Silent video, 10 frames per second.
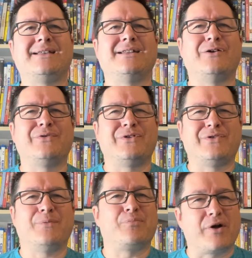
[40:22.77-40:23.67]
you know, the,
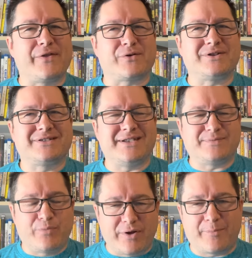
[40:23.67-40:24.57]
the brother is, is
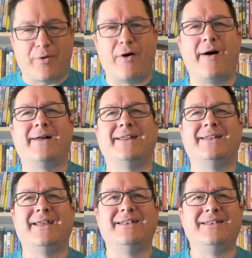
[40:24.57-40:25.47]
put upon
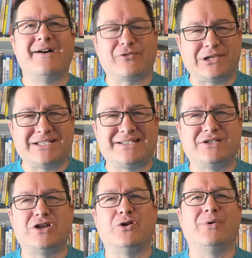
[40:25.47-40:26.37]
and, and never listened
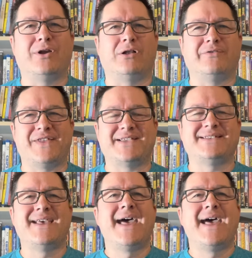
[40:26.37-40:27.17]
to and all of this.